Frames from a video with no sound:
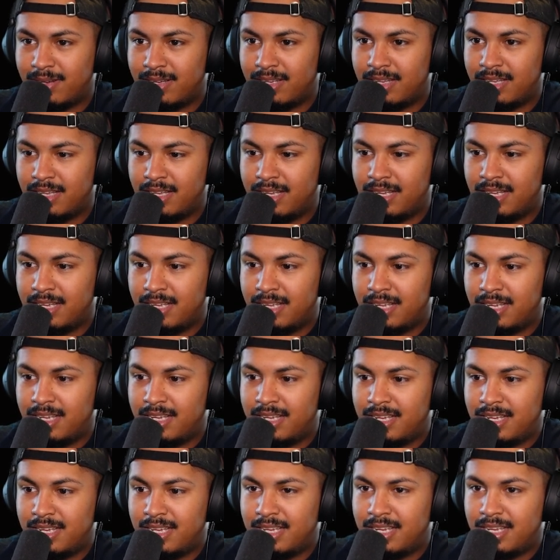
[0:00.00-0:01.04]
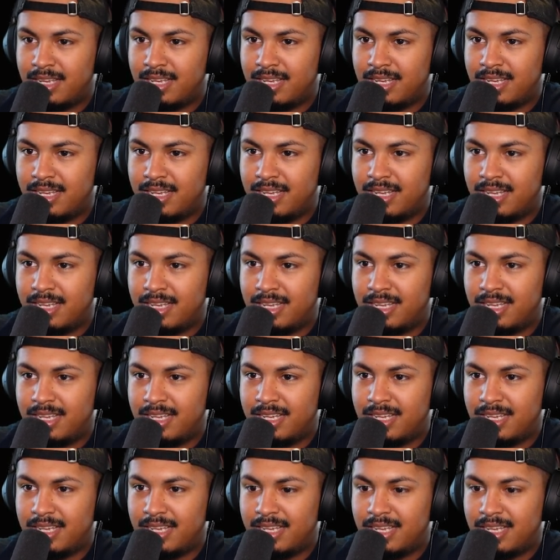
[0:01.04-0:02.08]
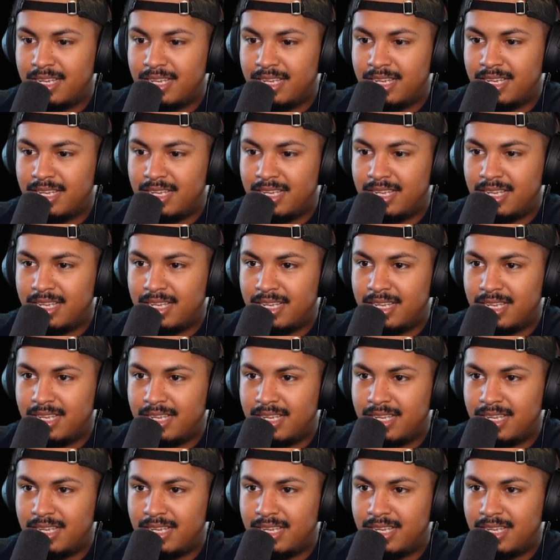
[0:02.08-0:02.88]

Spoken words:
Nothing is said.